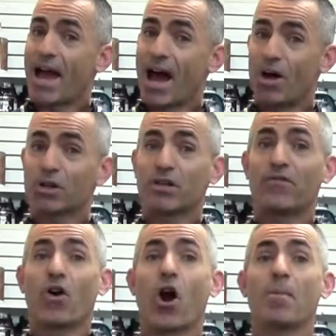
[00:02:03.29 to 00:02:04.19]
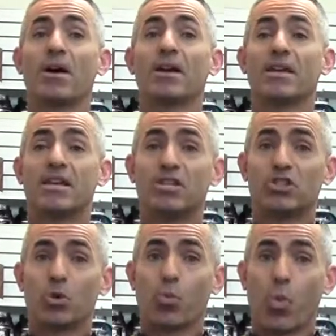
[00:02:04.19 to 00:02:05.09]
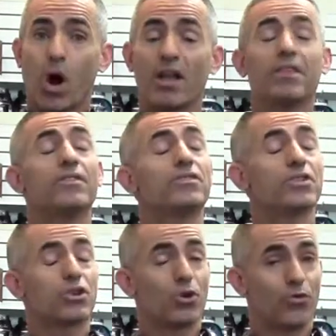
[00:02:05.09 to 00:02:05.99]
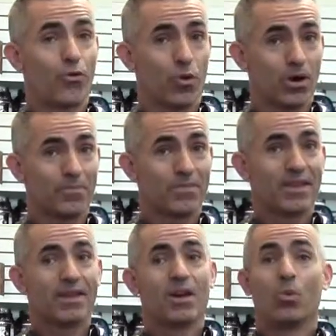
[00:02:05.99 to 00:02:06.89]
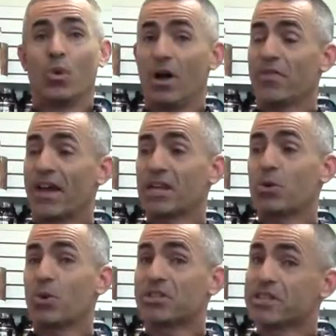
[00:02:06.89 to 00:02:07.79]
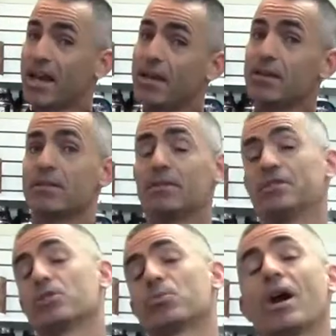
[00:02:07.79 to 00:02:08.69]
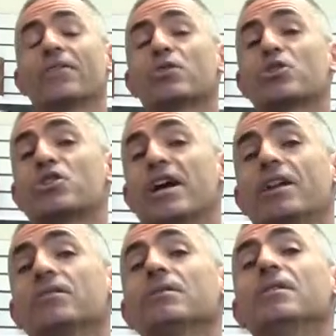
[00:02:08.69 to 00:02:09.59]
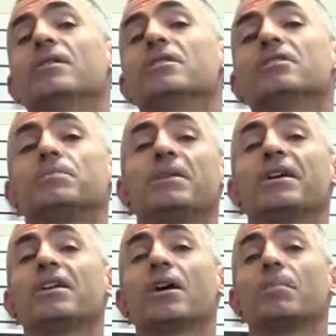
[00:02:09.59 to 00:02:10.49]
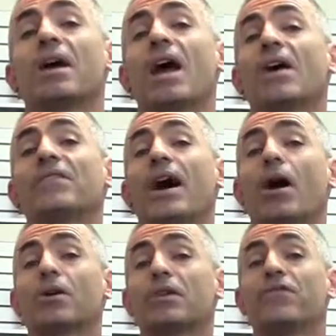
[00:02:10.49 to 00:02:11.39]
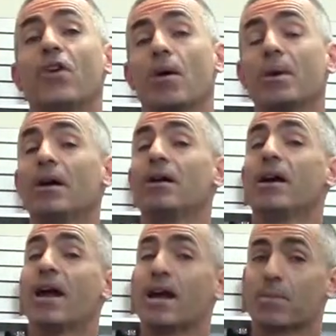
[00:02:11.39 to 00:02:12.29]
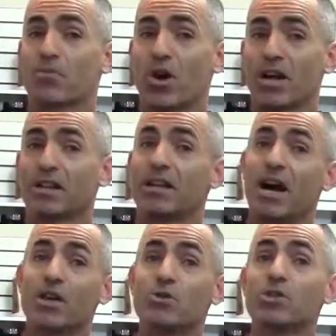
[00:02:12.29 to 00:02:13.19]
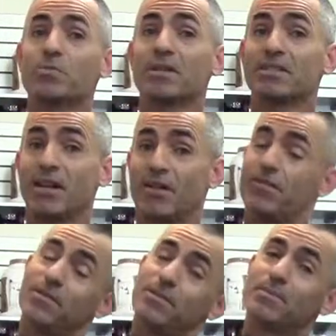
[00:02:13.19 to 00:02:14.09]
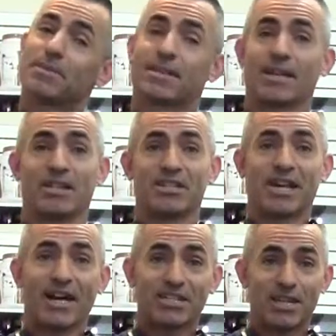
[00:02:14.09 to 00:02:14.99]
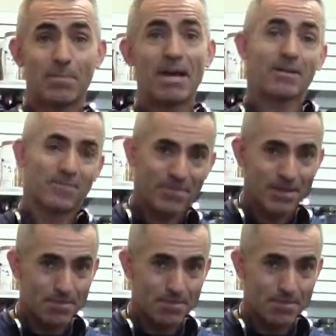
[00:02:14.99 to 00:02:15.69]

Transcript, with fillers: AlchePharma is the one to go for. Well, thank you once again. This is Ralph Turchiano speaking on behalf of AlchePharma and a product that I use myself. Catch you guys in a bit.